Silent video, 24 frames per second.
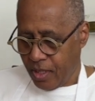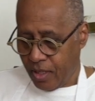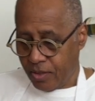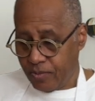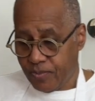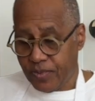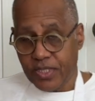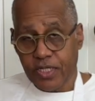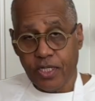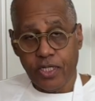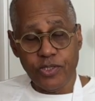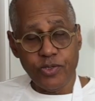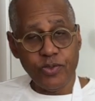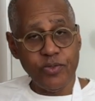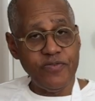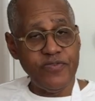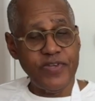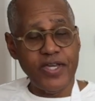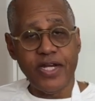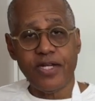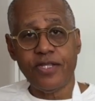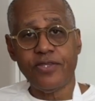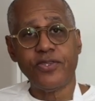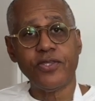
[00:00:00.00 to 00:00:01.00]
Because we've
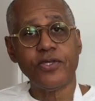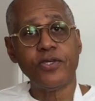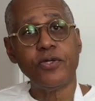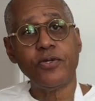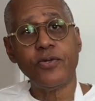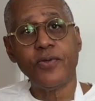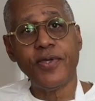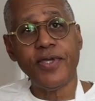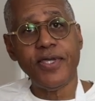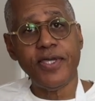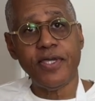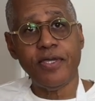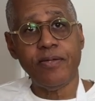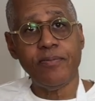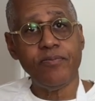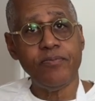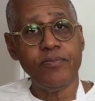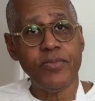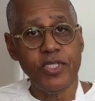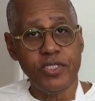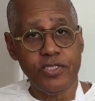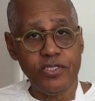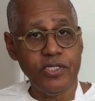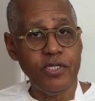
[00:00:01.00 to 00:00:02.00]
added the cream,
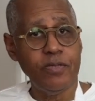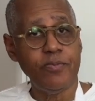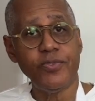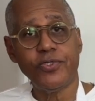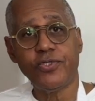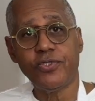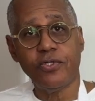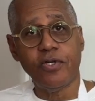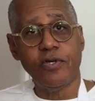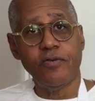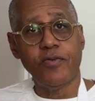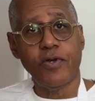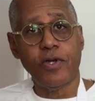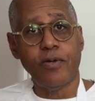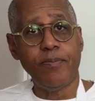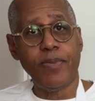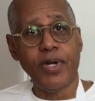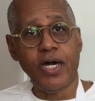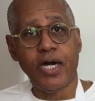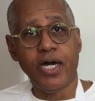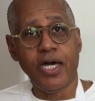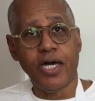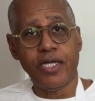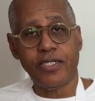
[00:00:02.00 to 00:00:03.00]
the temperature of our
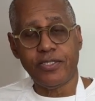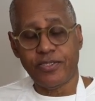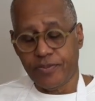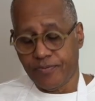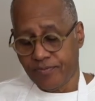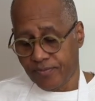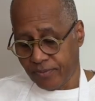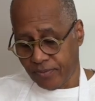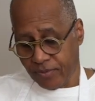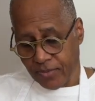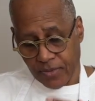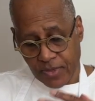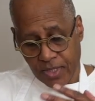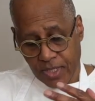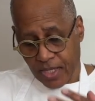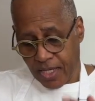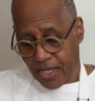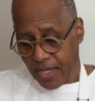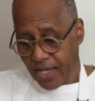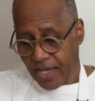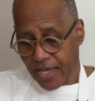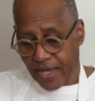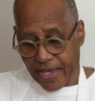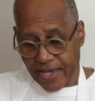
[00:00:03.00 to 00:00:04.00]
pot
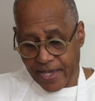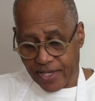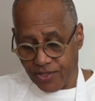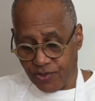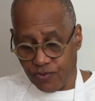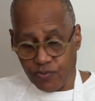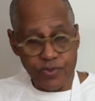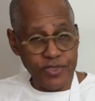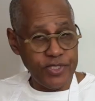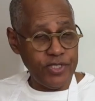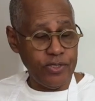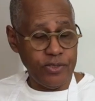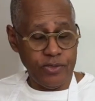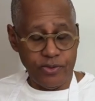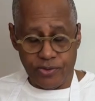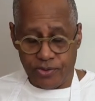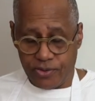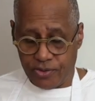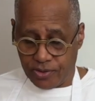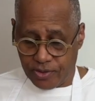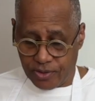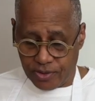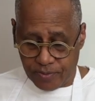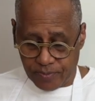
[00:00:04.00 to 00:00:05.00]
has
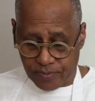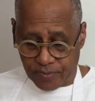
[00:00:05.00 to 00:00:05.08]
reduced.